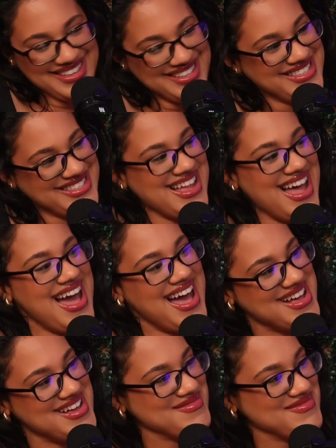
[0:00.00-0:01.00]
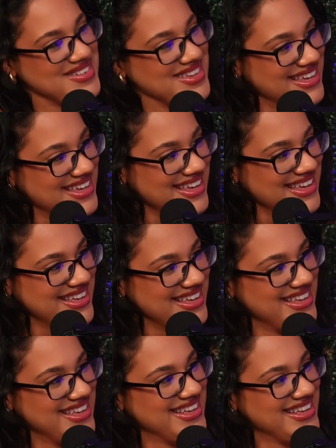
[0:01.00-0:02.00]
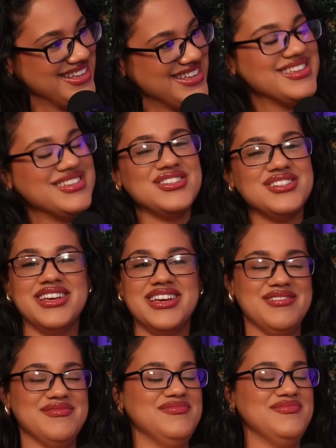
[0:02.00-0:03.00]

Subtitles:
And that's something that I told her. I told her that.